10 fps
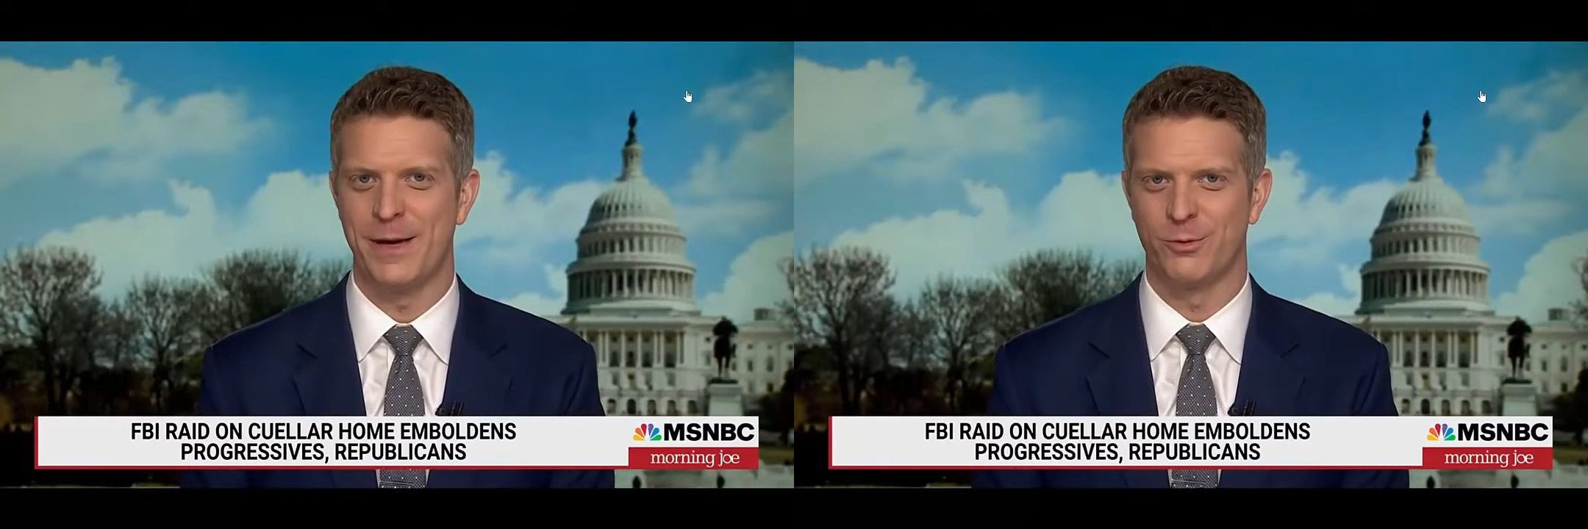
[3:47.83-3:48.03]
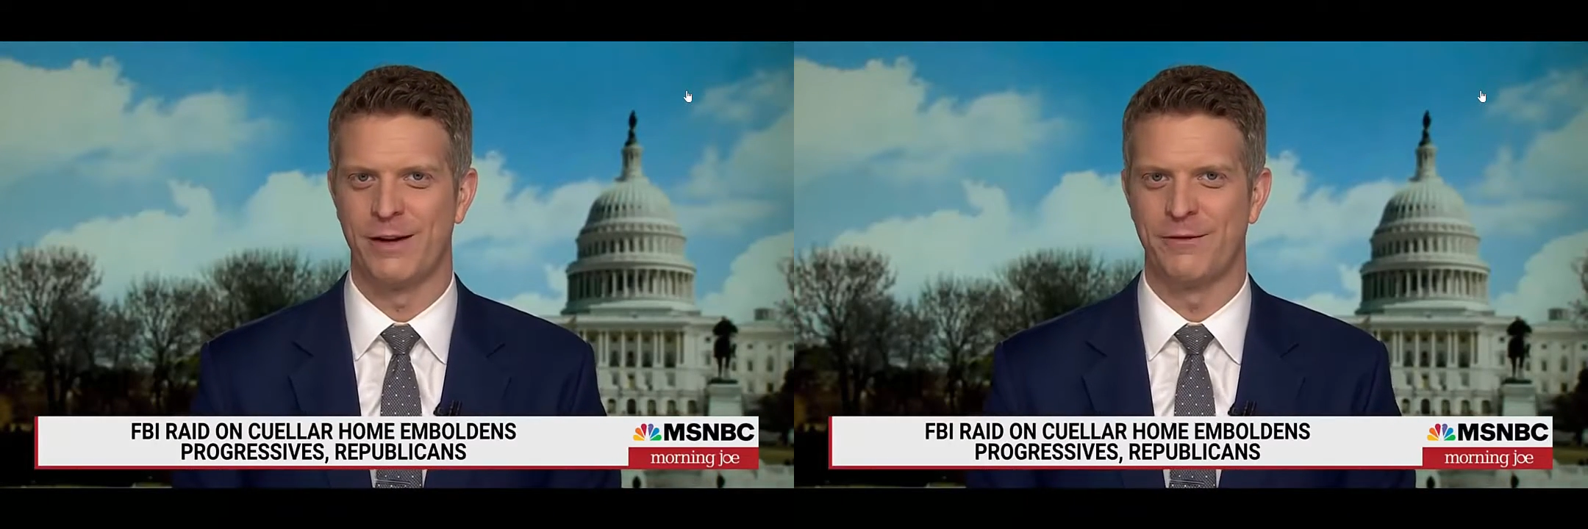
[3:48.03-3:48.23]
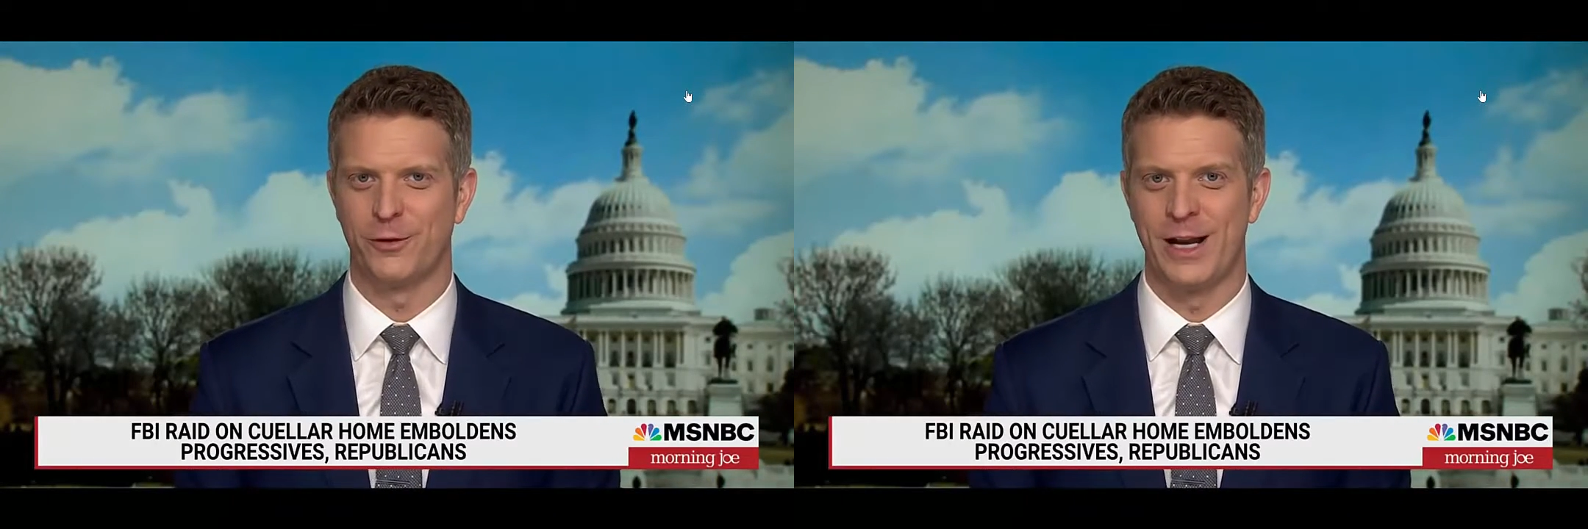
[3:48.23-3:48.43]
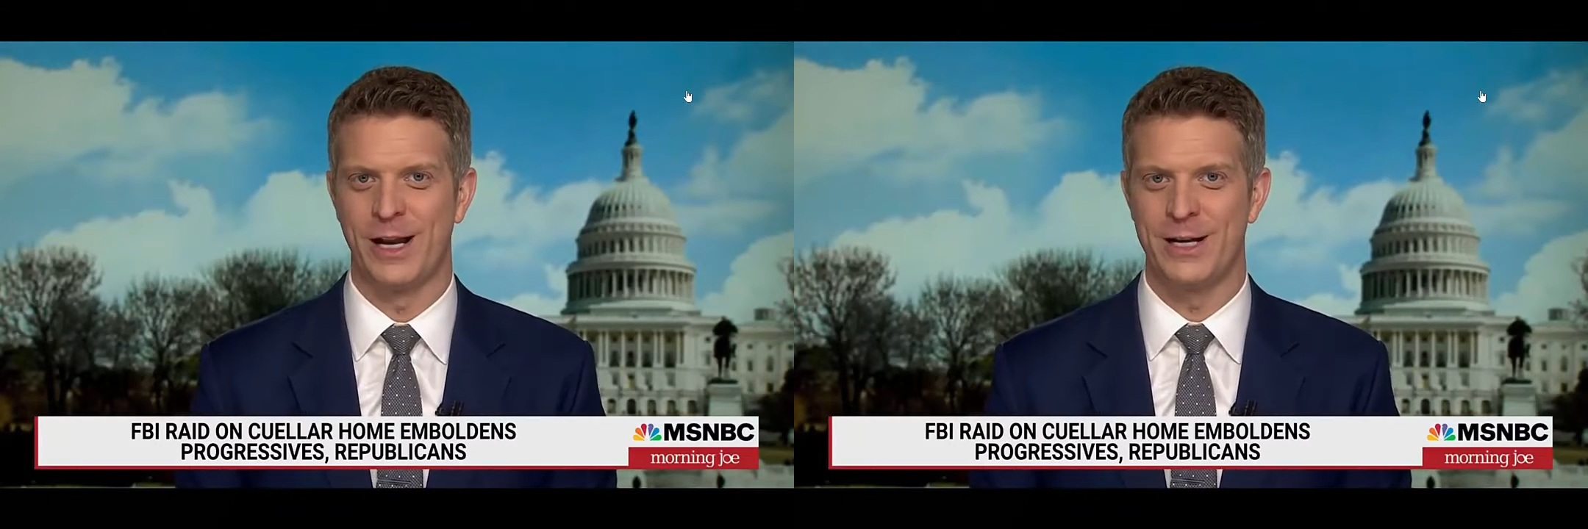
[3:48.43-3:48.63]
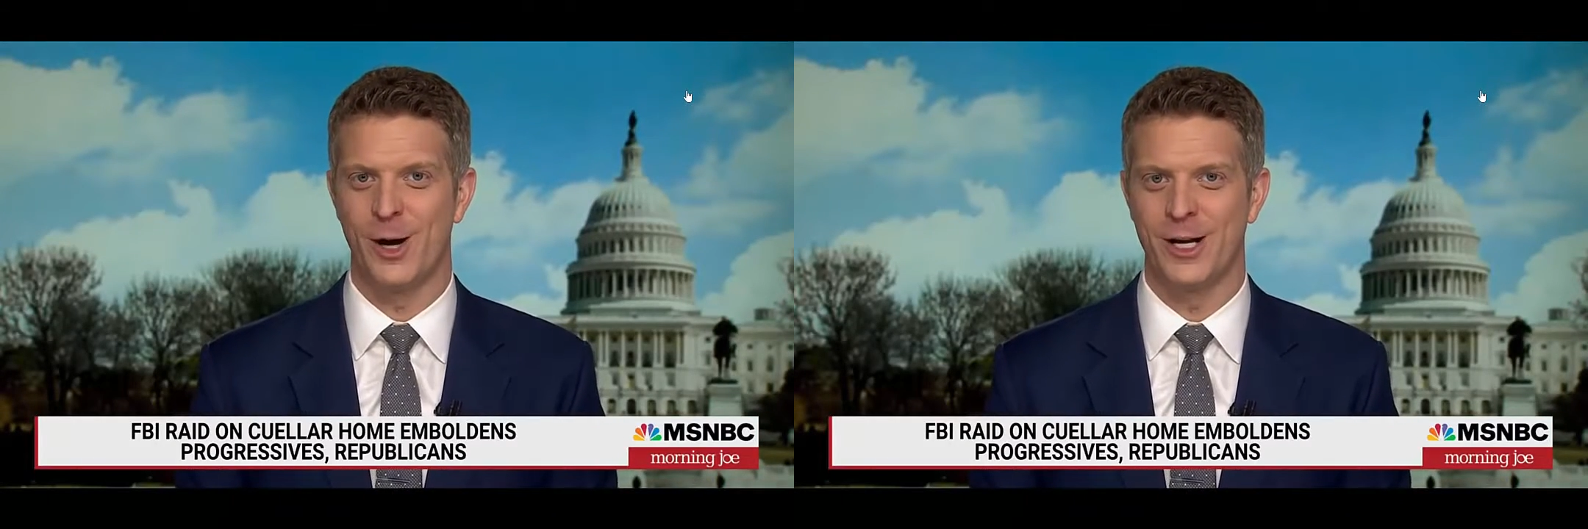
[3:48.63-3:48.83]
a
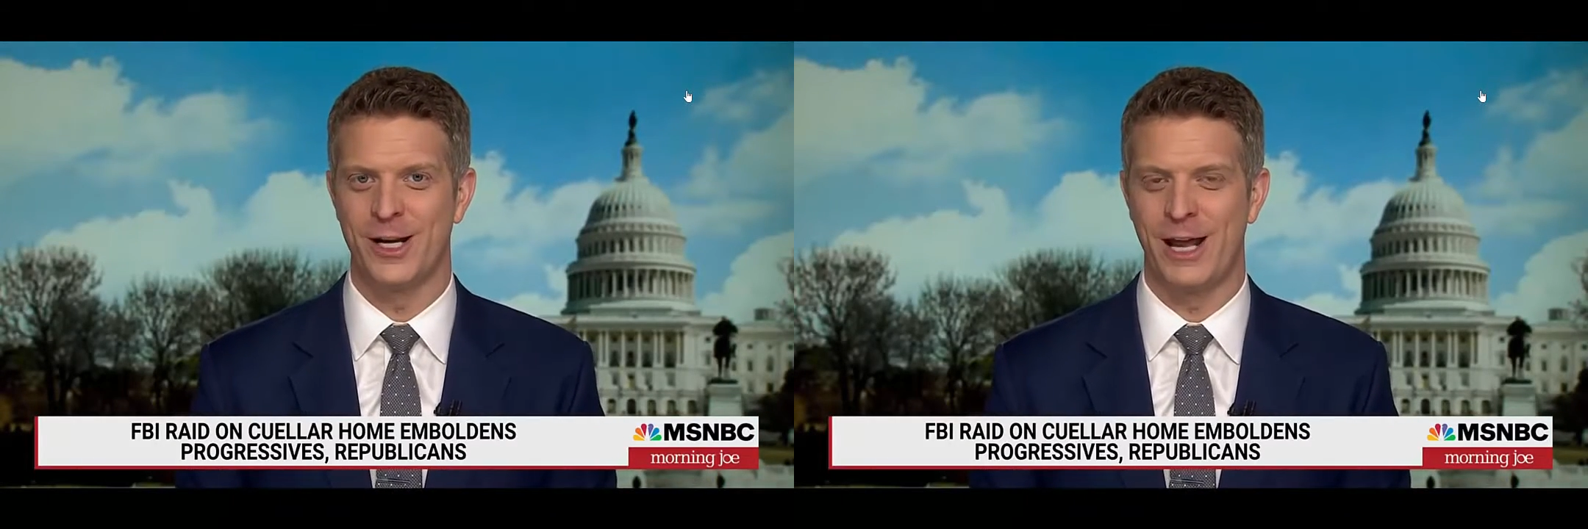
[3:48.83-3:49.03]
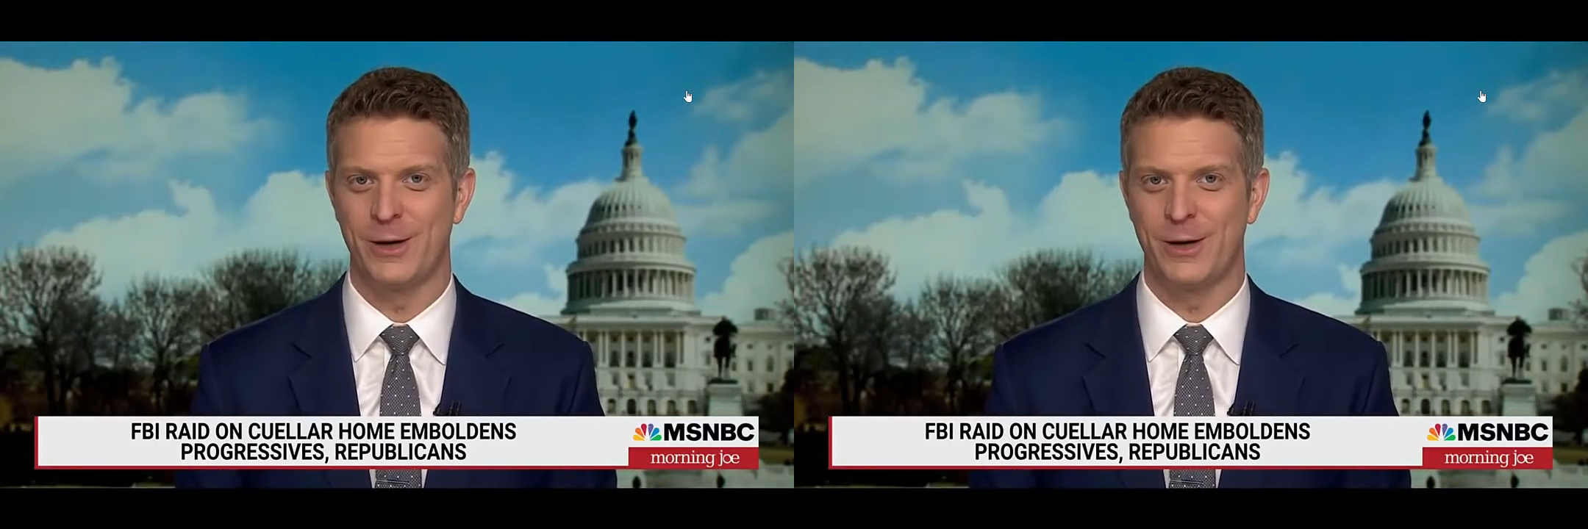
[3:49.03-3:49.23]
referendum on Henry